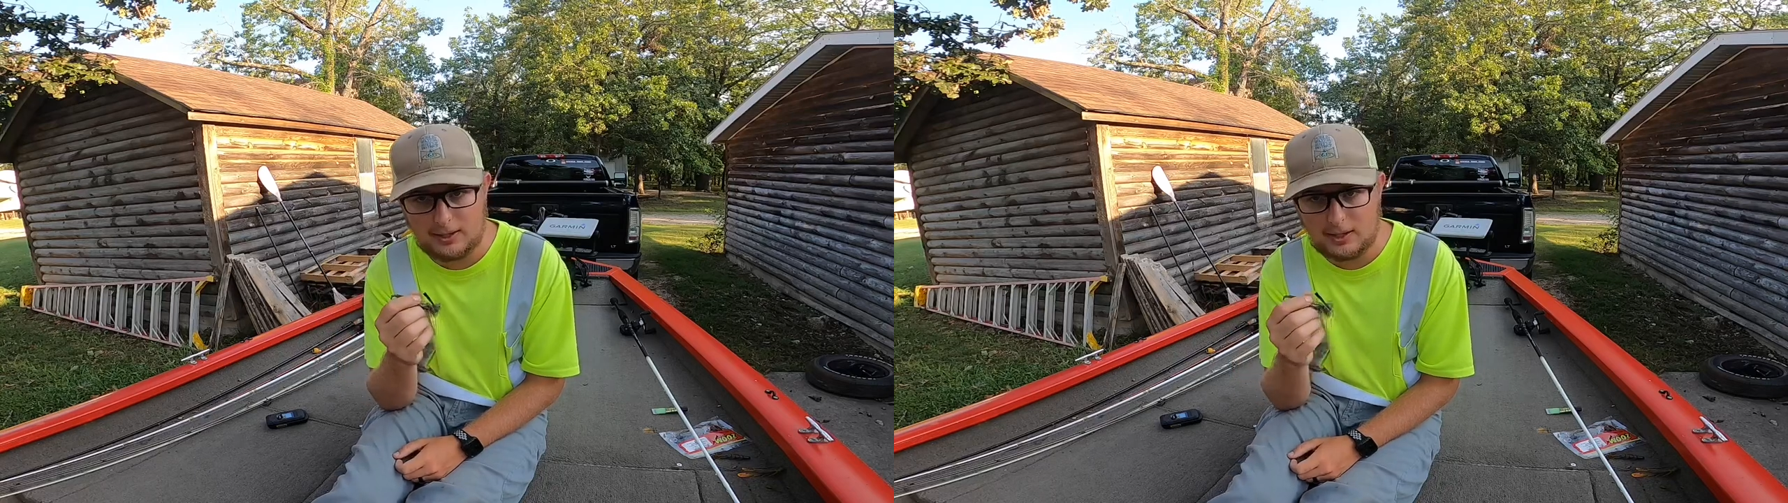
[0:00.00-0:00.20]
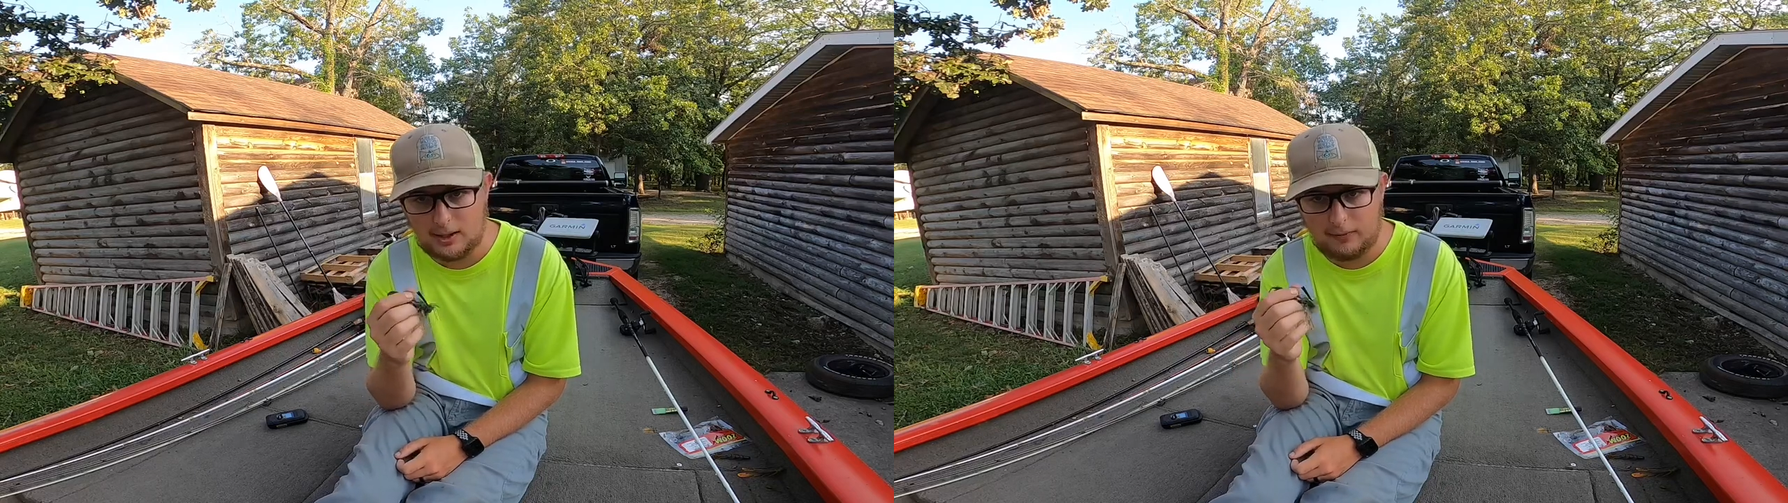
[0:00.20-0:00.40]

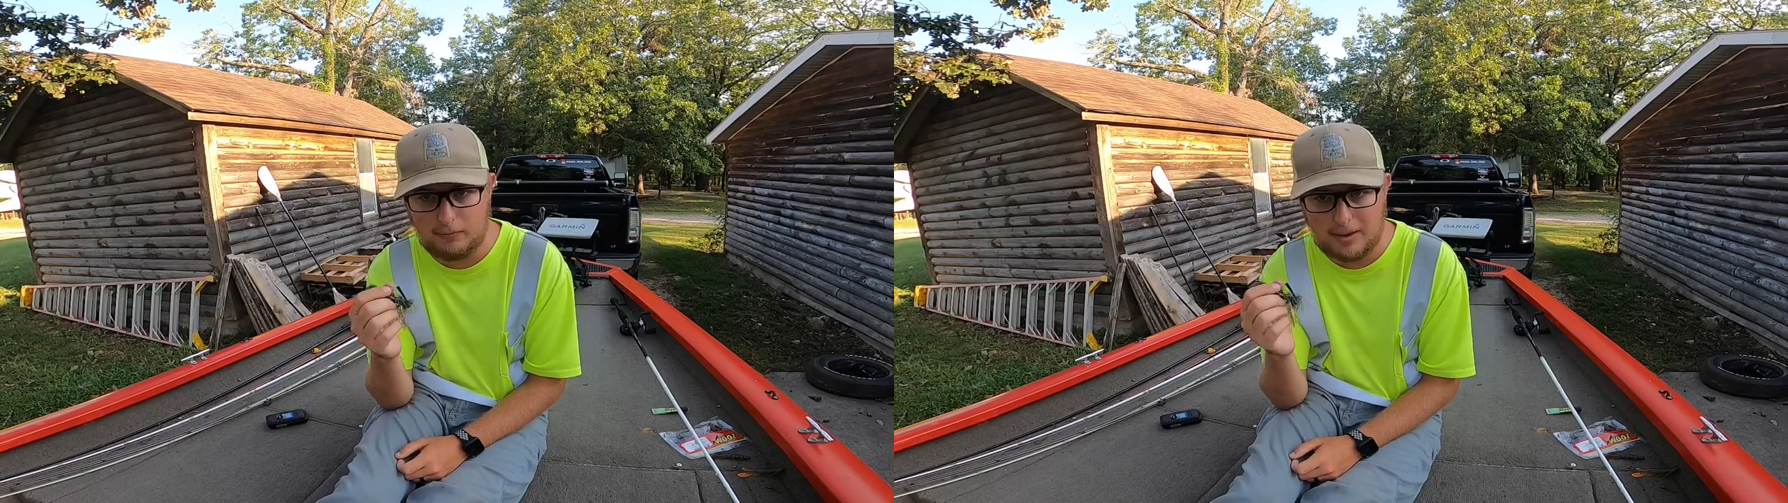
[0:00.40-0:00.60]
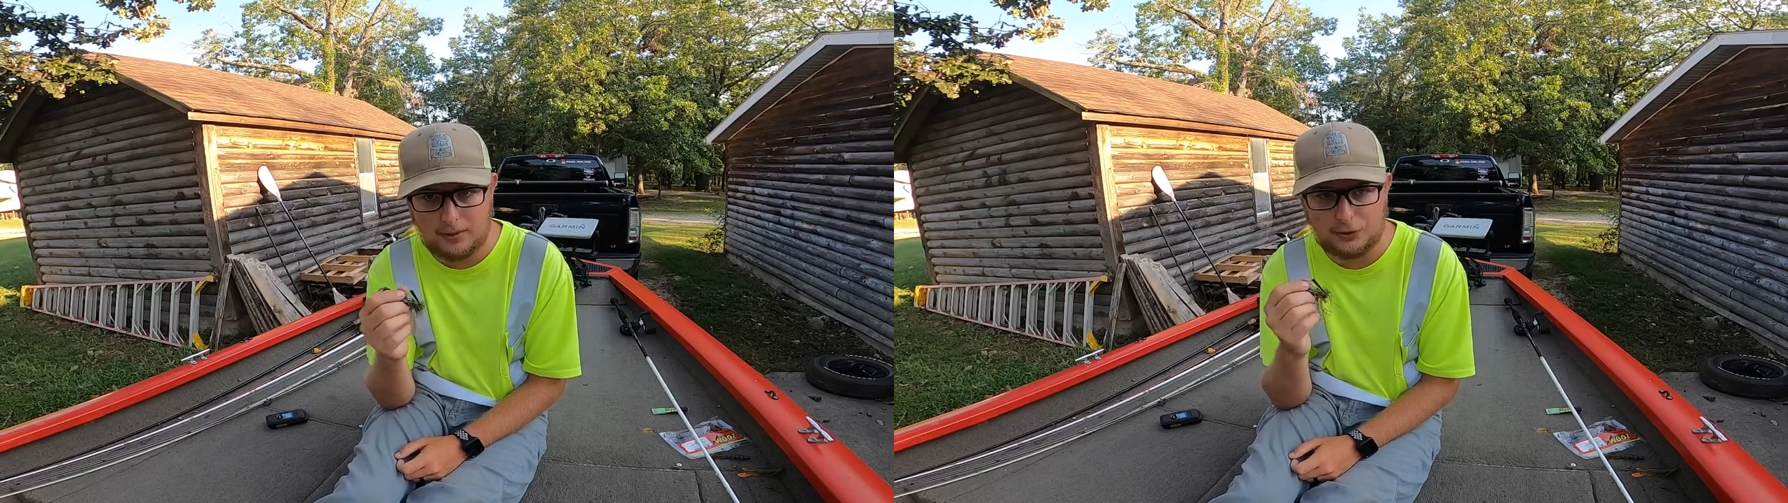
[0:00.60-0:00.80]
kind of
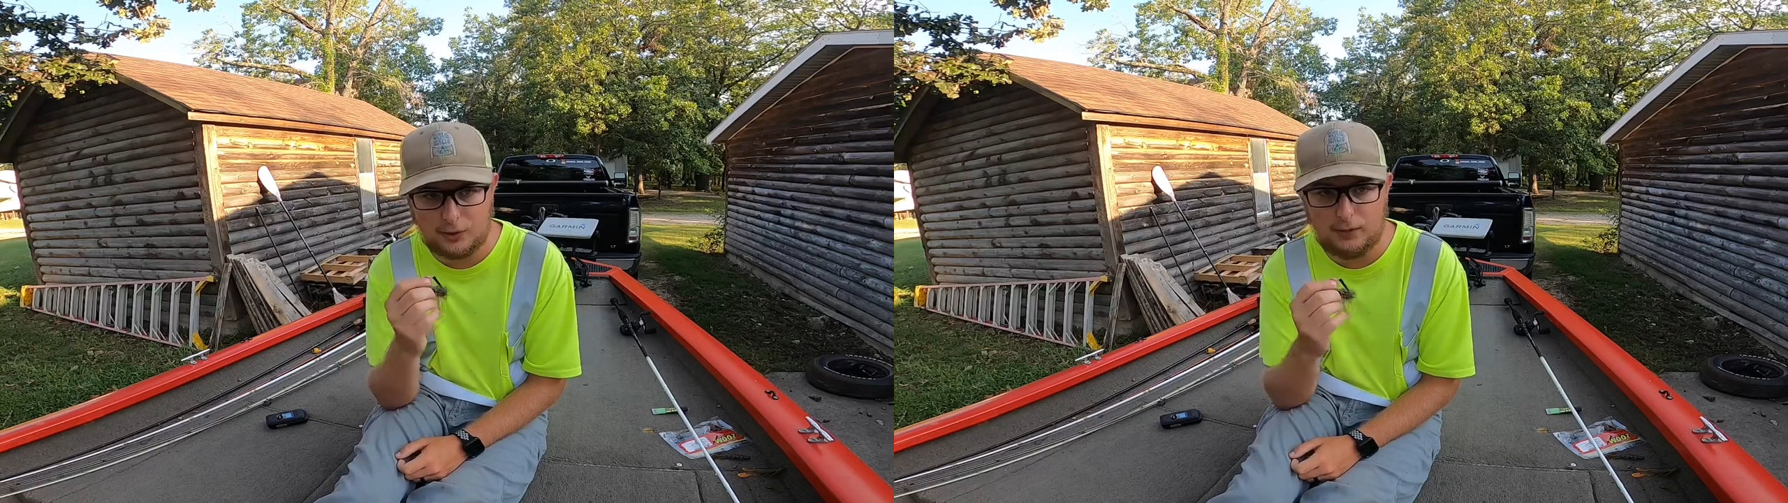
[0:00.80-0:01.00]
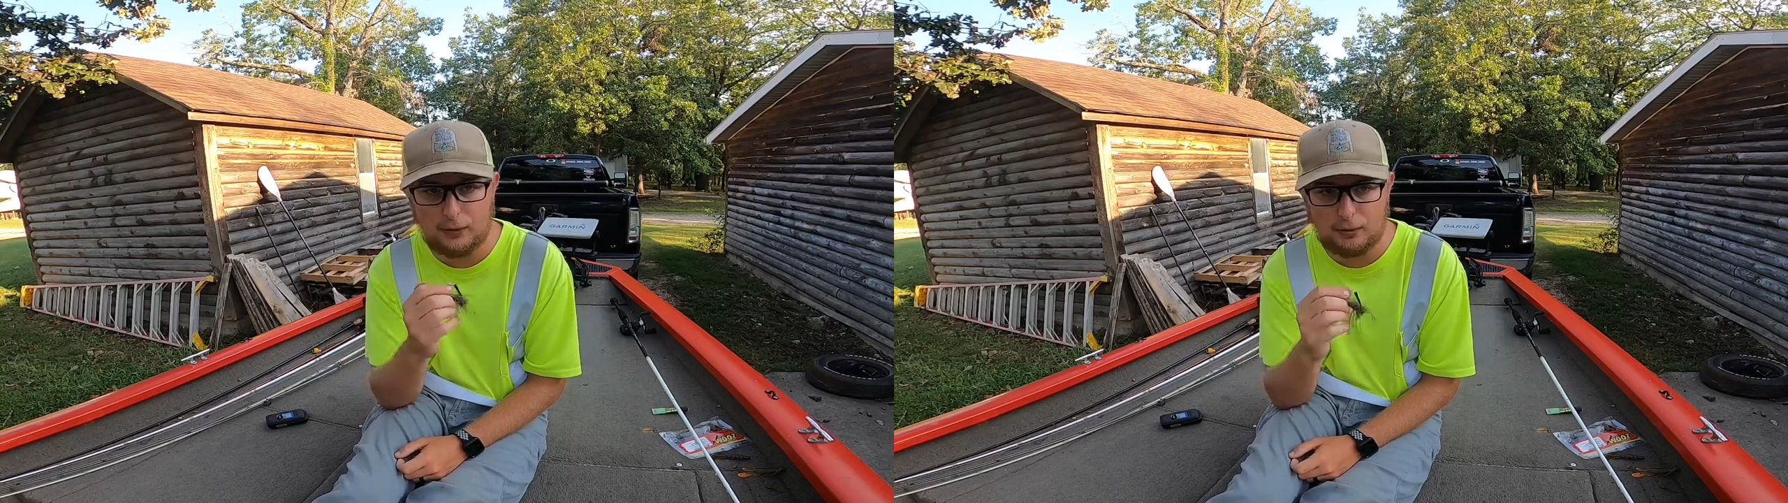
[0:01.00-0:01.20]
bouncing
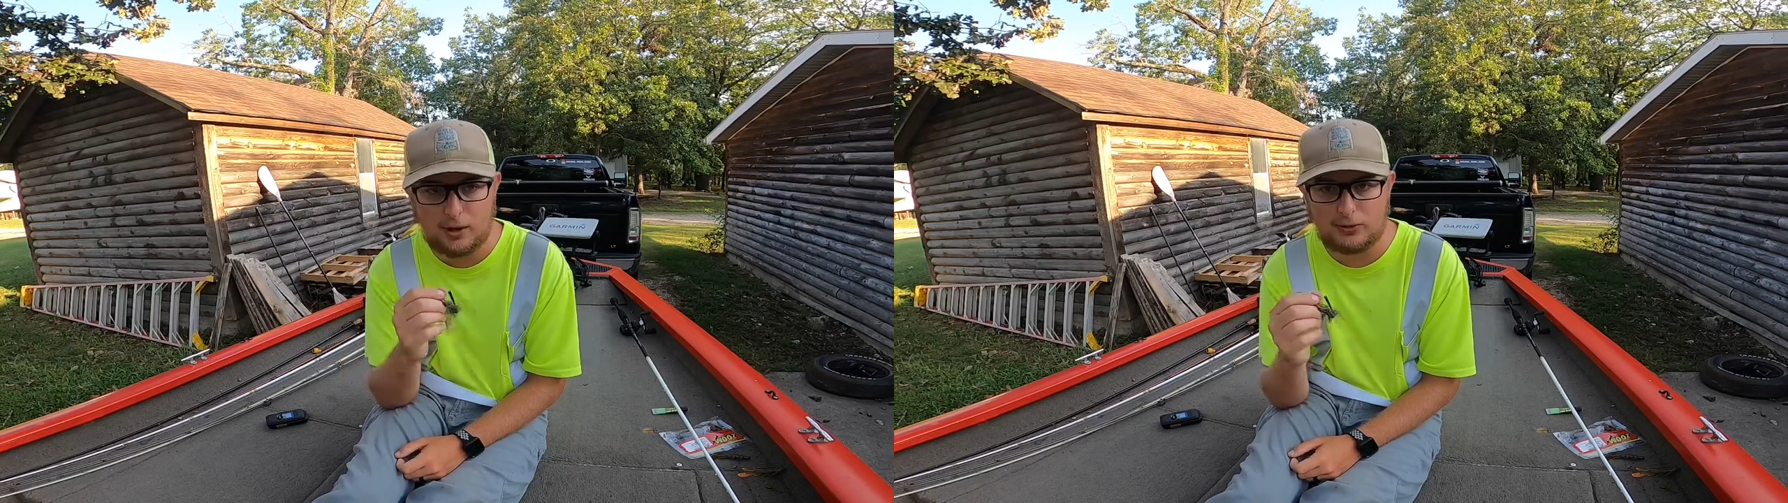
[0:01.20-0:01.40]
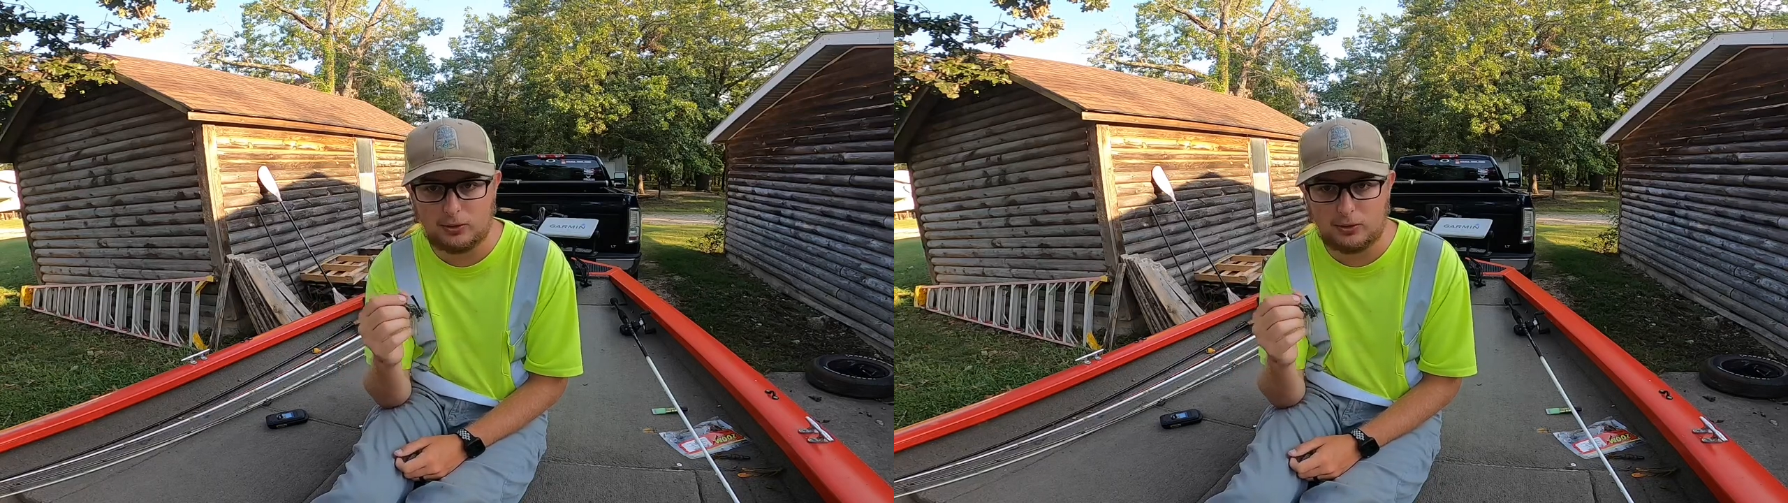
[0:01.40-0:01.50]
off the rocks.